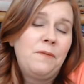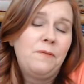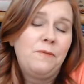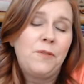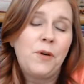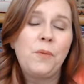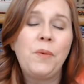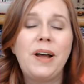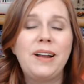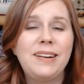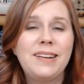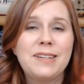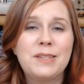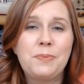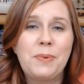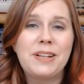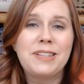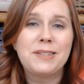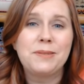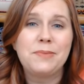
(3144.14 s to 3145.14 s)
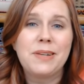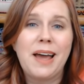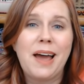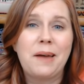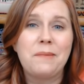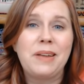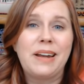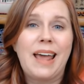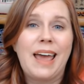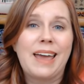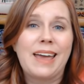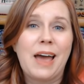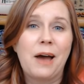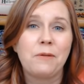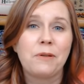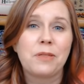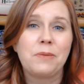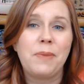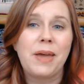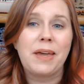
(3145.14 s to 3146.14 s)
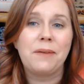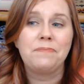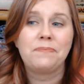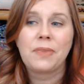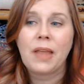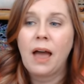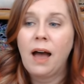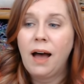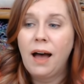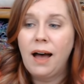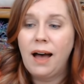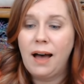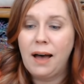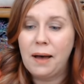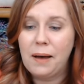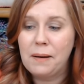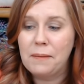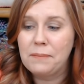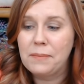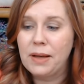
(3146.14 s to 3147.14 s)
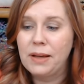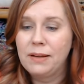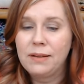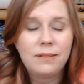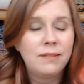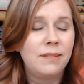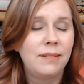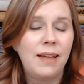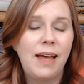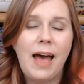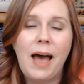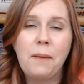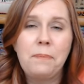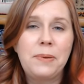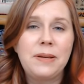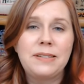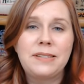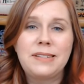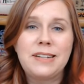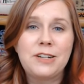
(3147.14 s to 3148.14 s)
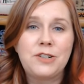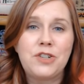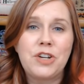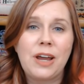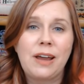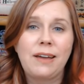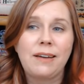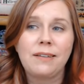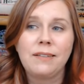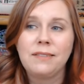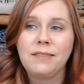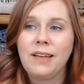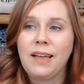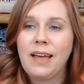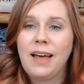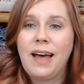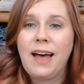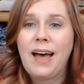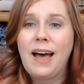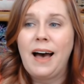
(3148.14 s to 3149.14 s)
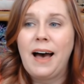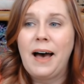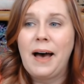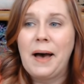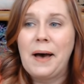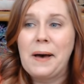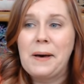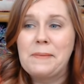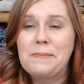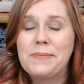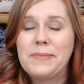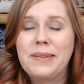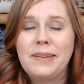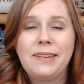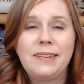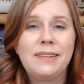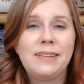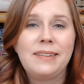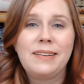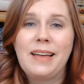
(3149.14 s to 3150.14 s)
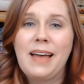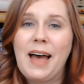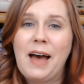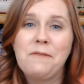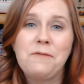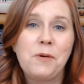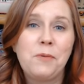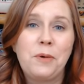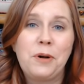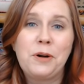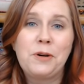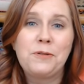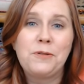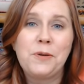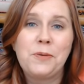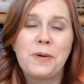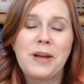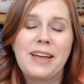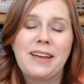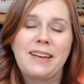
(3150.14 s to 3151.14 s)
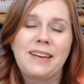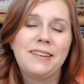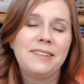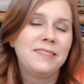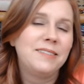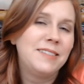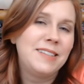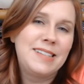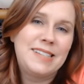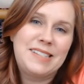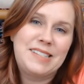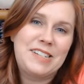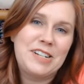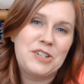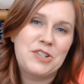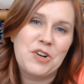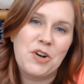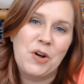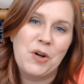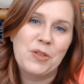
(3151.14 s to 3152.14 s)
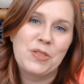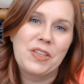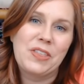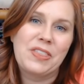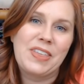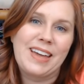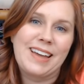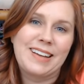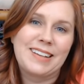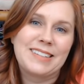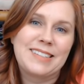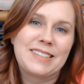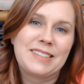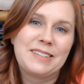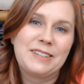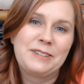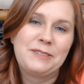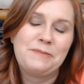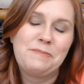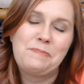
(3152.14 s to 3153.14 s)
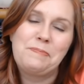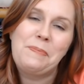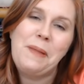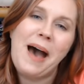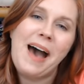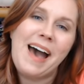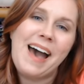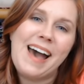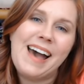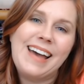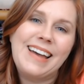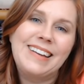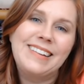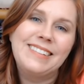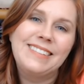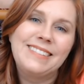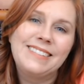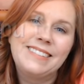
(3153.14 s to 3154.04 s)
for wanting to spend some time and hang out with me. Um, happy stitching. Um, have a wonderful week. Stitch all the things. Bye.